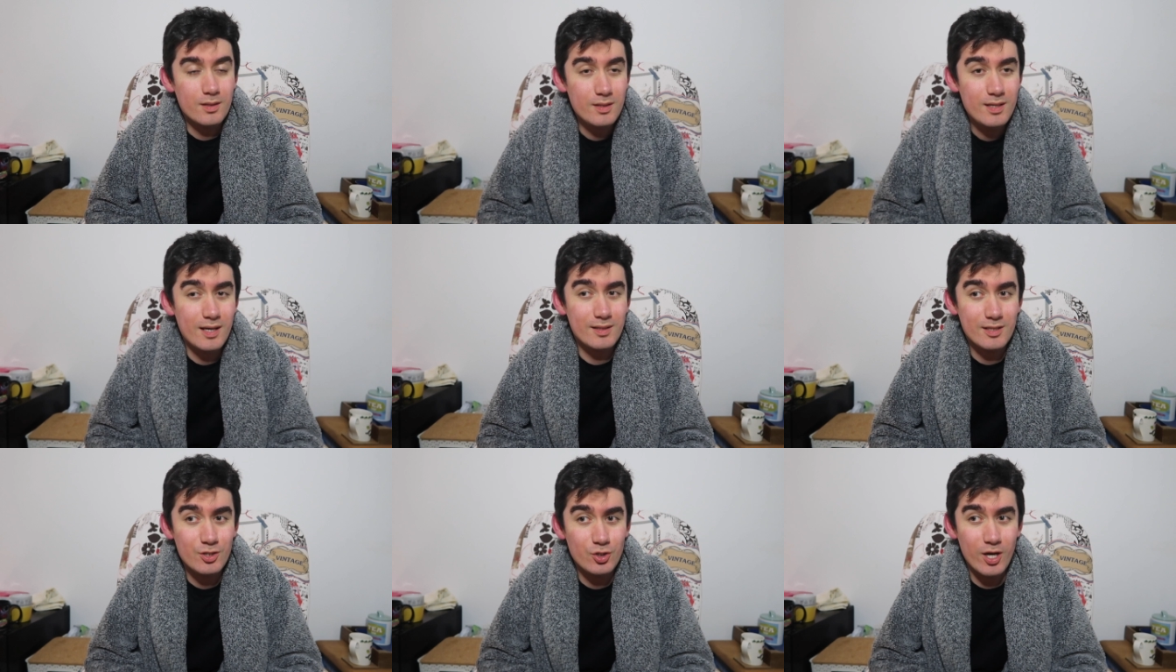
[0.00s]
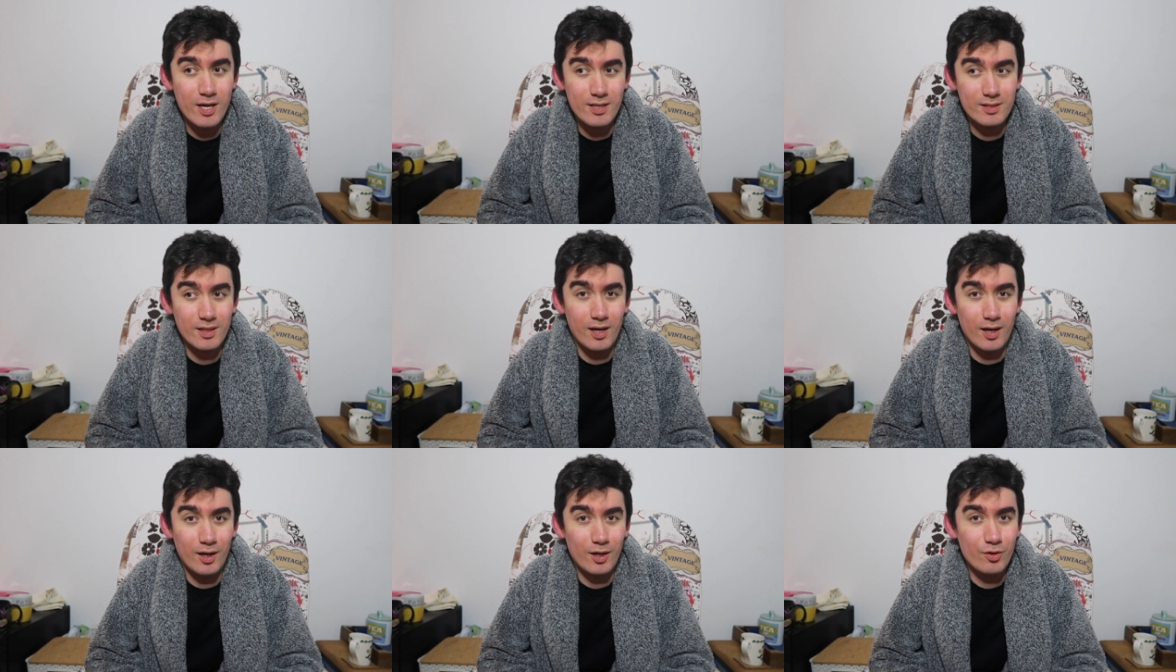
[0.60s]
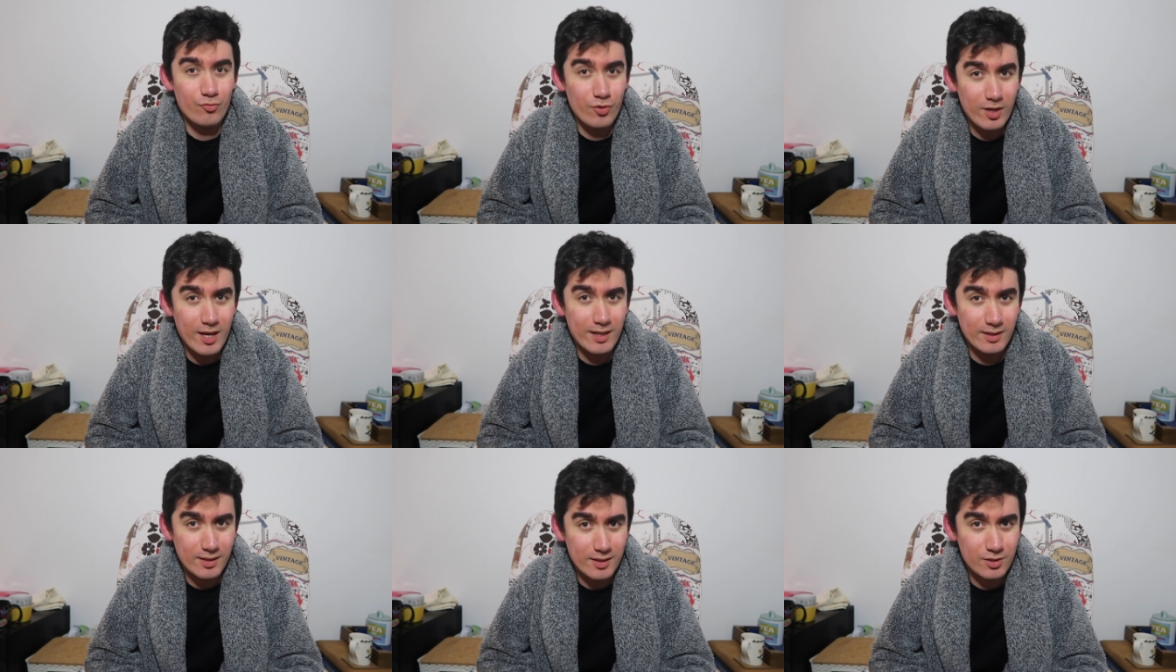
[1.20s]
ENTJs are
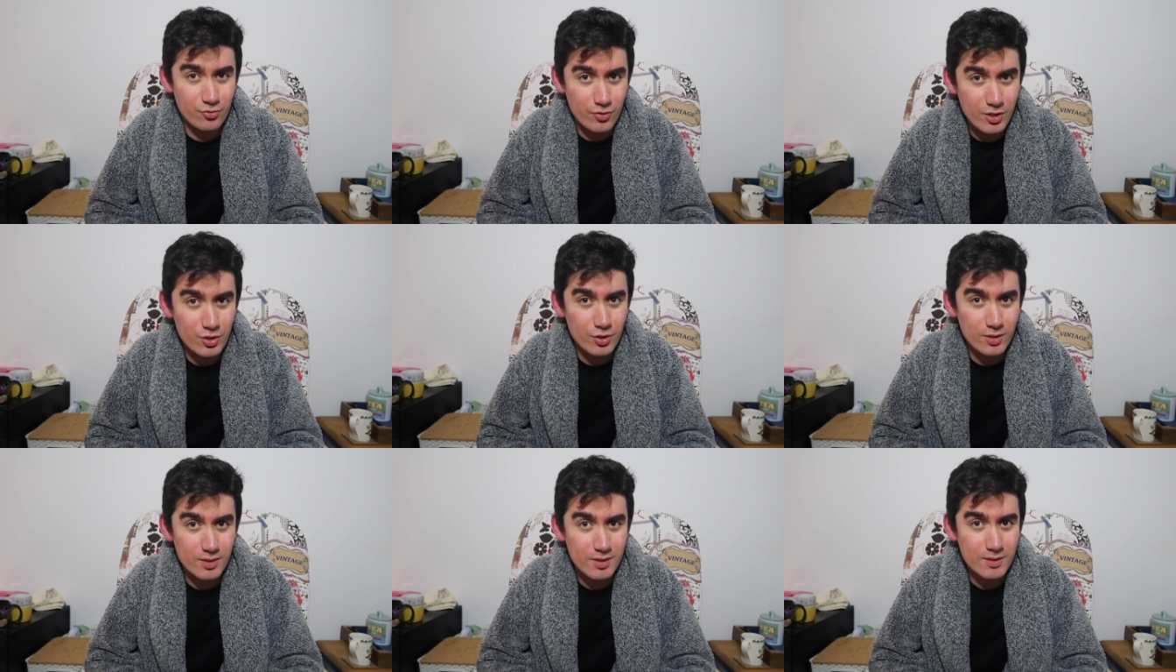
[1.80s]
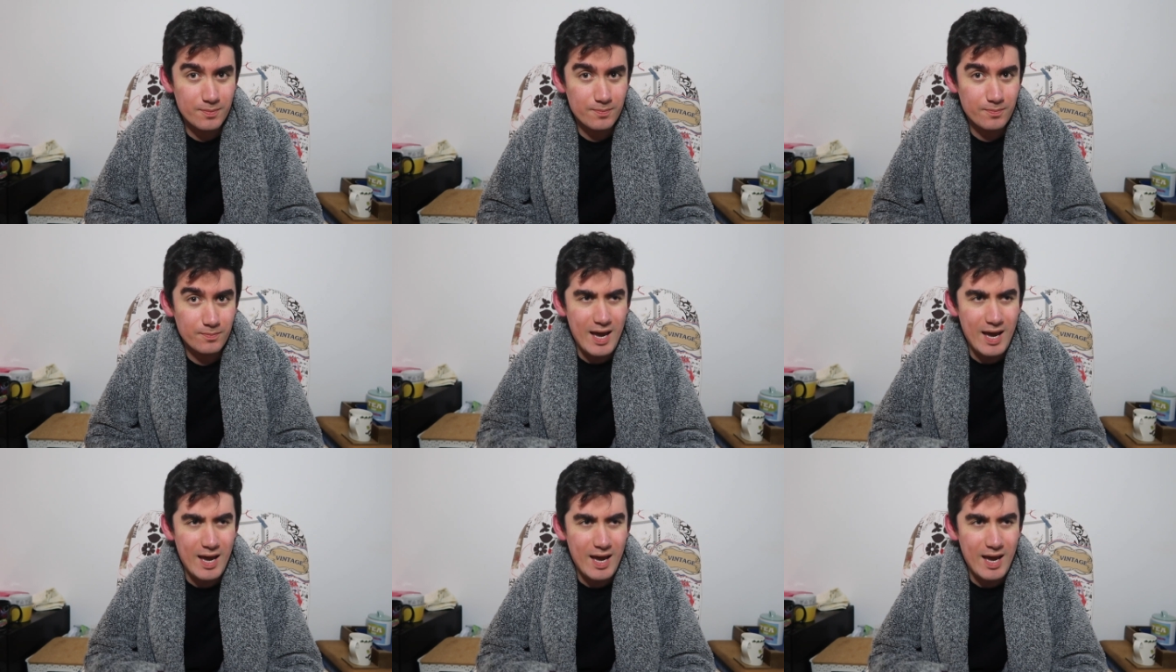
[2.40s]
relentless creatures.